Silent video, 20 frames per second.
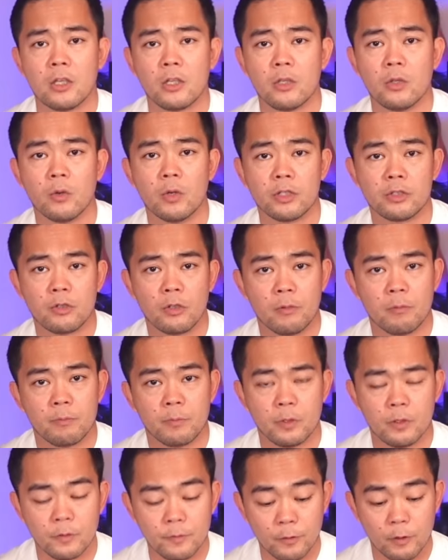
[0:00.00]
you want to
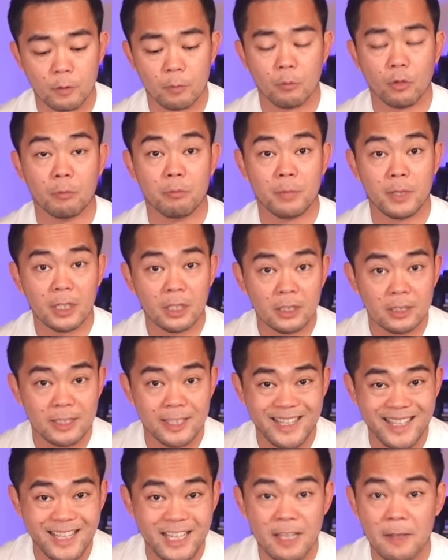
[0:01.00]
improve your
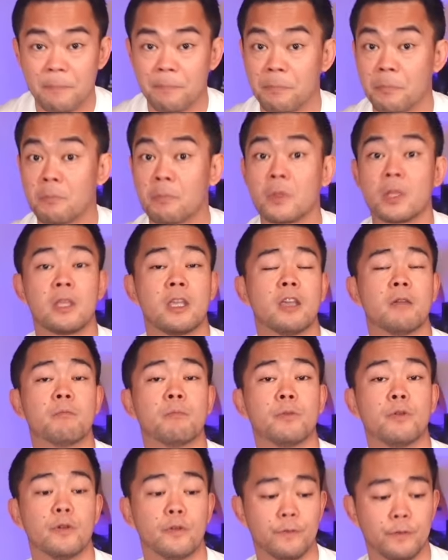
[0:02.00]
mobility,
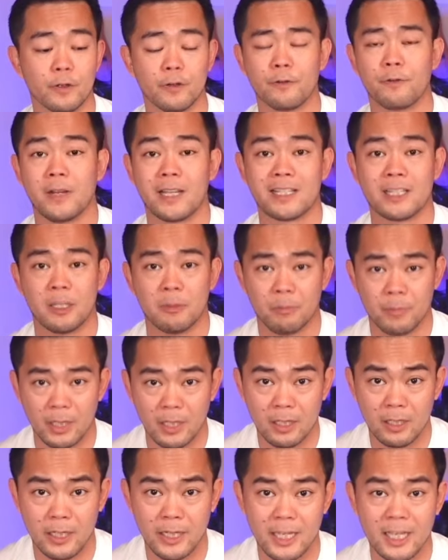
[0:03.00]
improve your
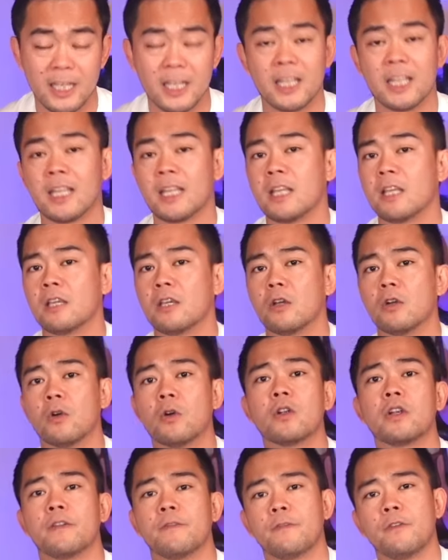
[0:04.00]
flexibility,
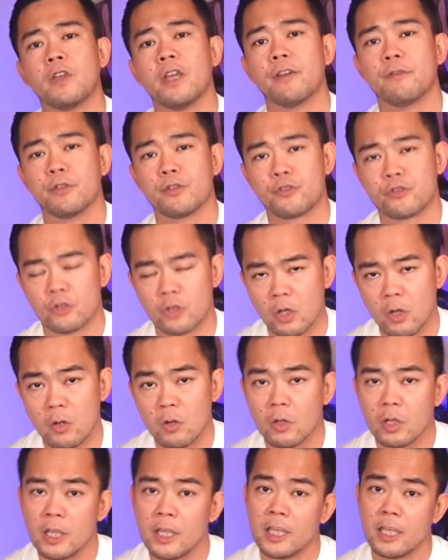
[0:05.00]
or if you have a
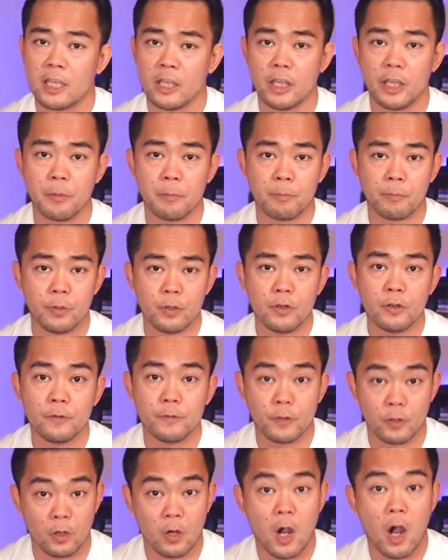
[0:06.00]
stroke, improve
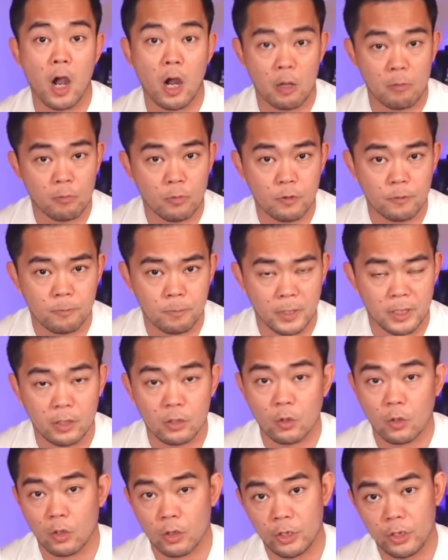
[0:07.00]
your arm movement
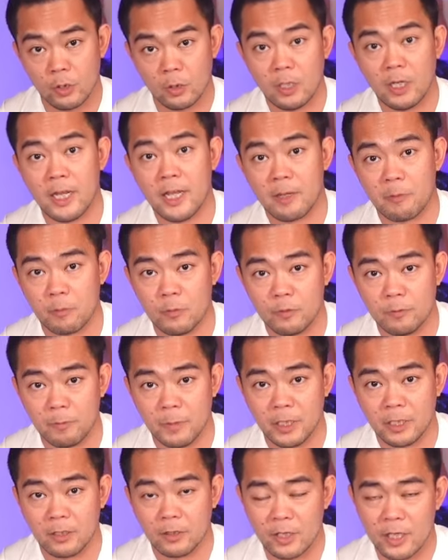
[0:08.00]
or your leg
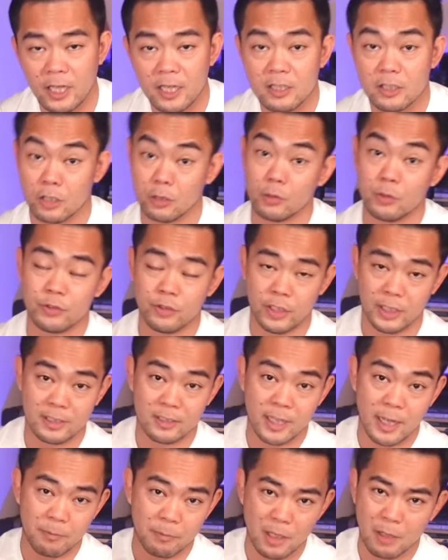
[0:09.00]
movement. Okay, so just
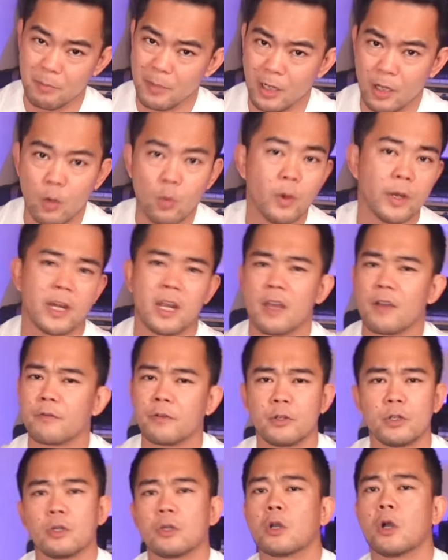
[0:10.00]
type down below
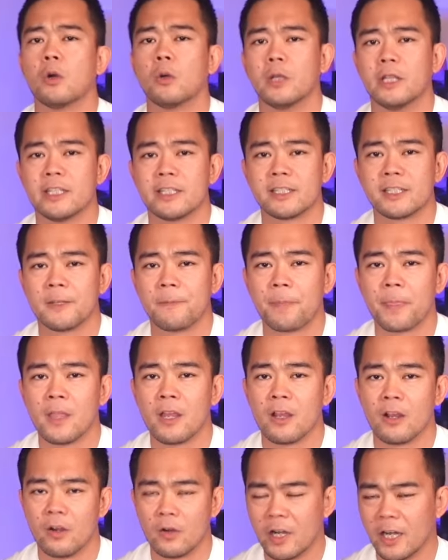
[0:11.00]
whatever your goal is.
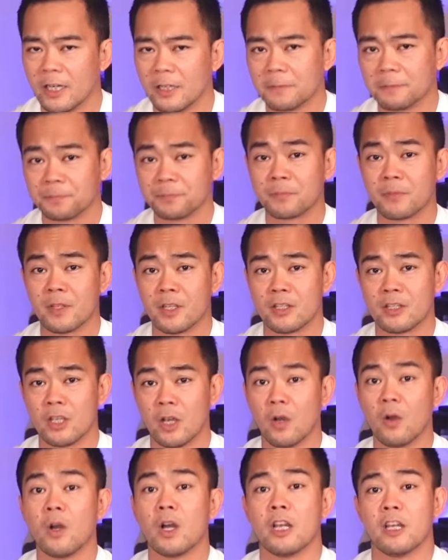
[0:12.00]
All right,
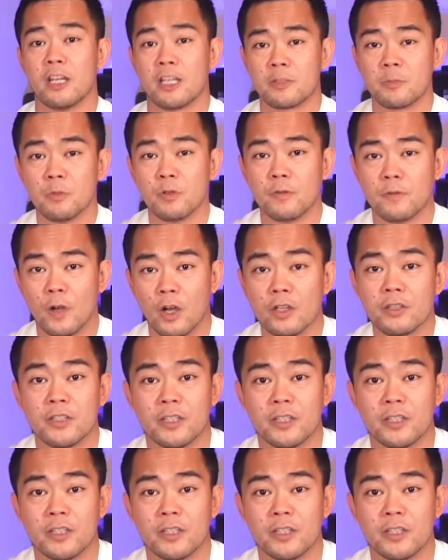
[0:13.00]
so let's move on